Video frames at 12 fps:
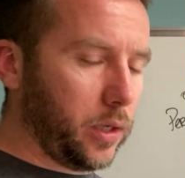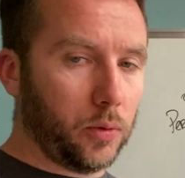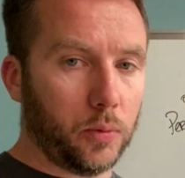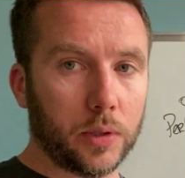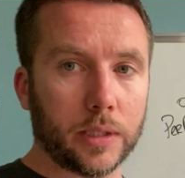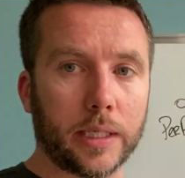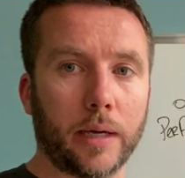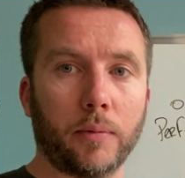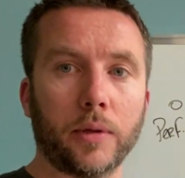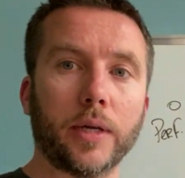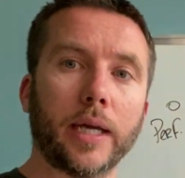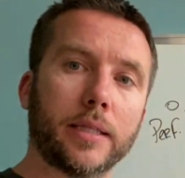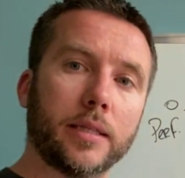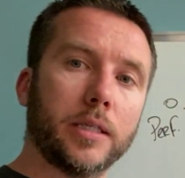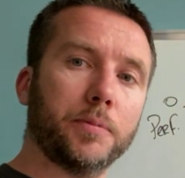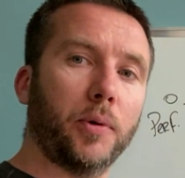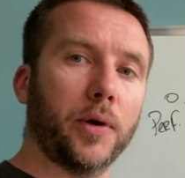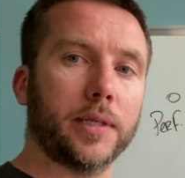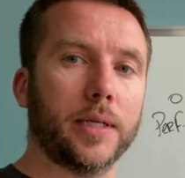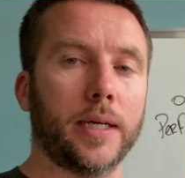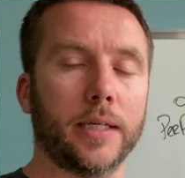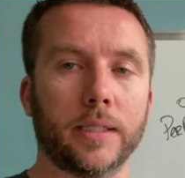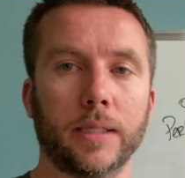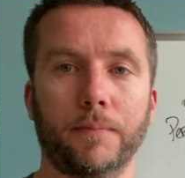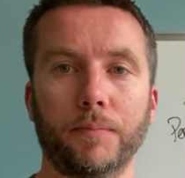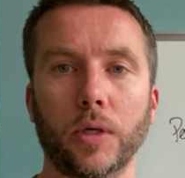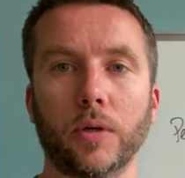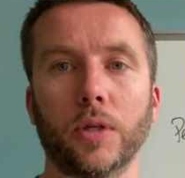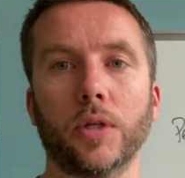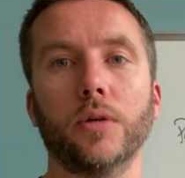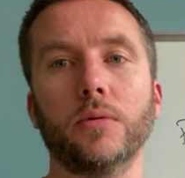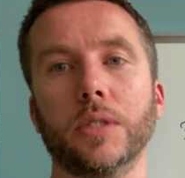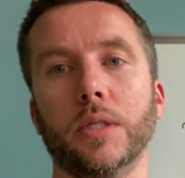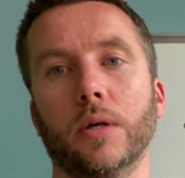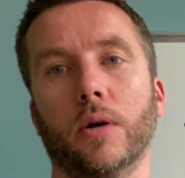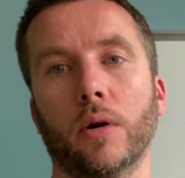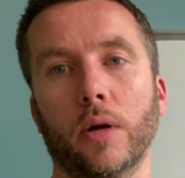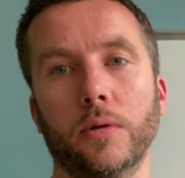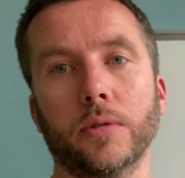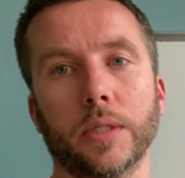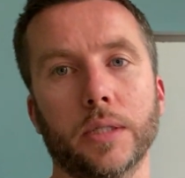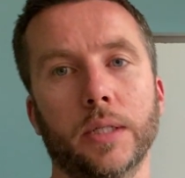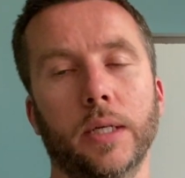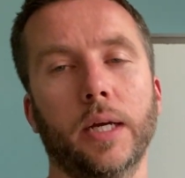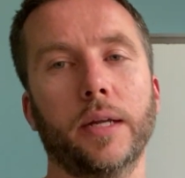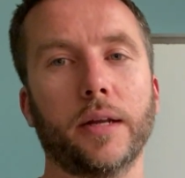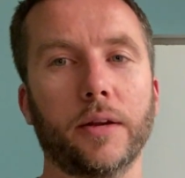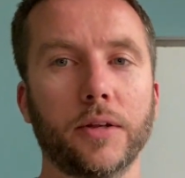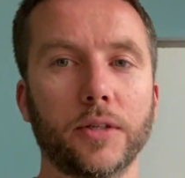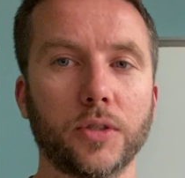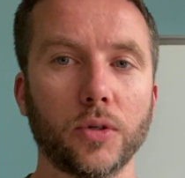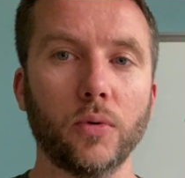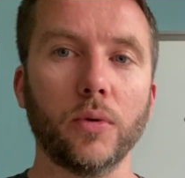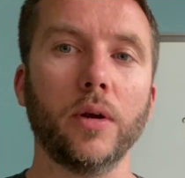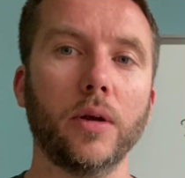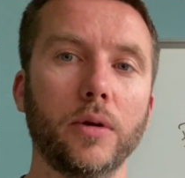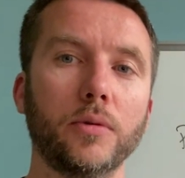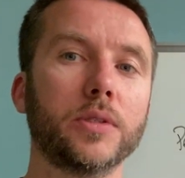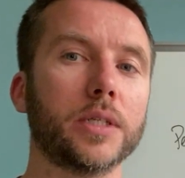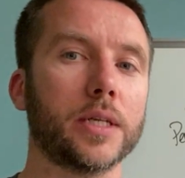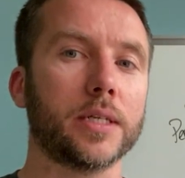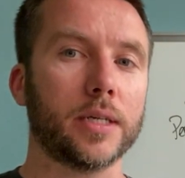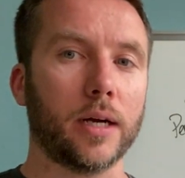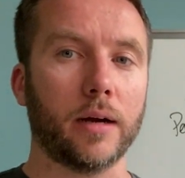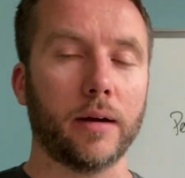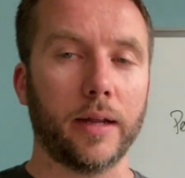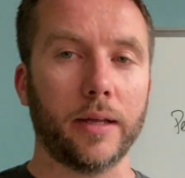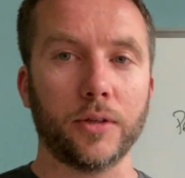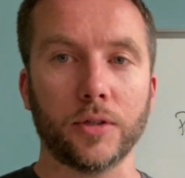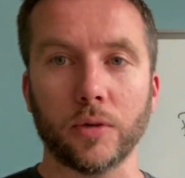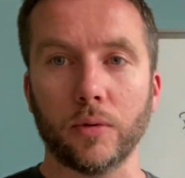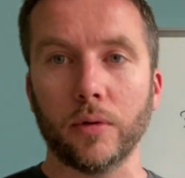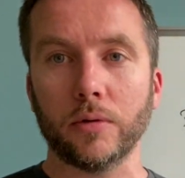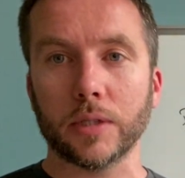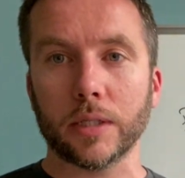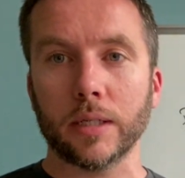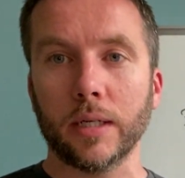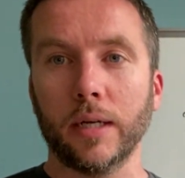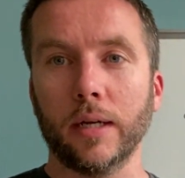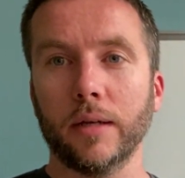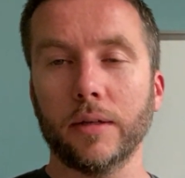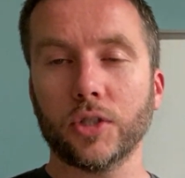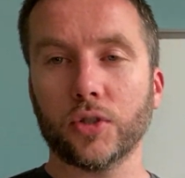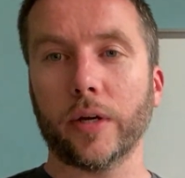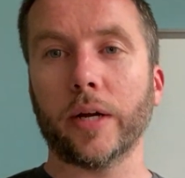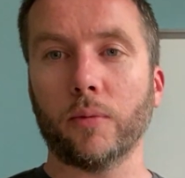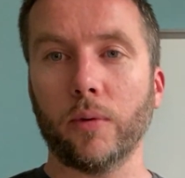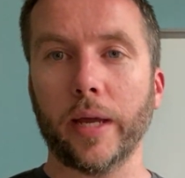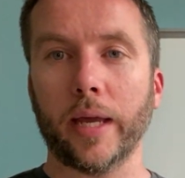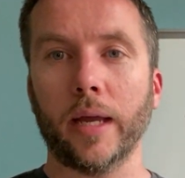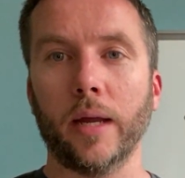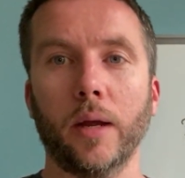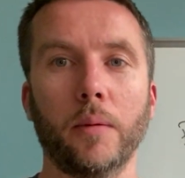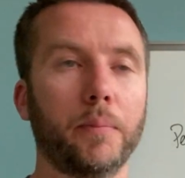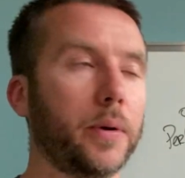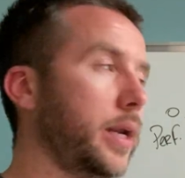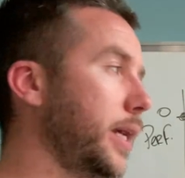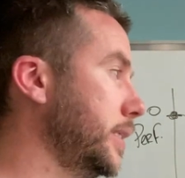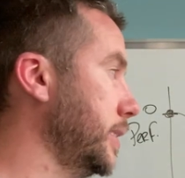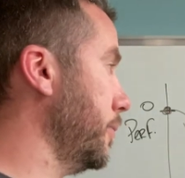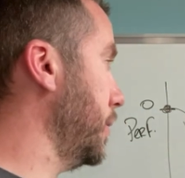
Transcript: you would say when you get to this point is you can use it or lose it. Now, you don't lose it entirely and you don't lose it straight away. But let's say